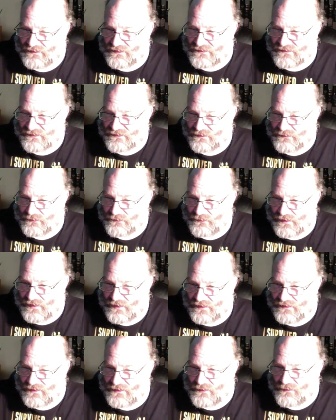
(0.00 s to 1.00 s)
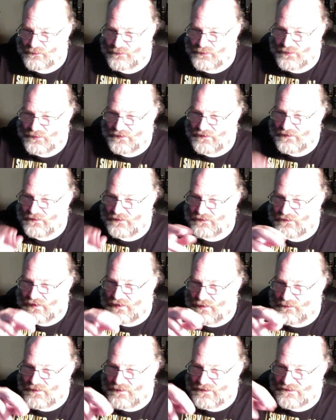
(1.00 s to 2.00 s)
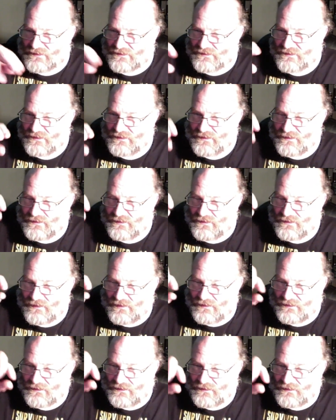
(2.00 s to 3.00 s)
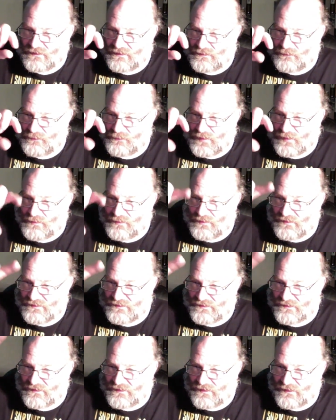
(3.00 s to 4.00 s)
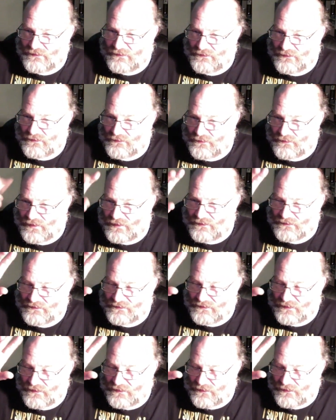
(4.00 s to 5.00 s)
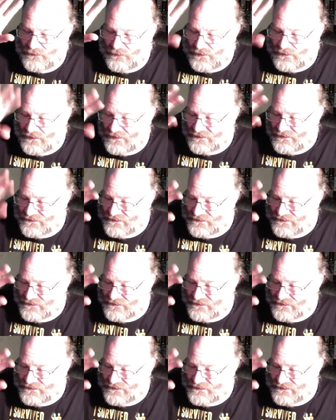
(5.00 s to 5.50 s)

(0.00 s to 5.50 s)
a certain way, and he would put little comments and little bubbles around what his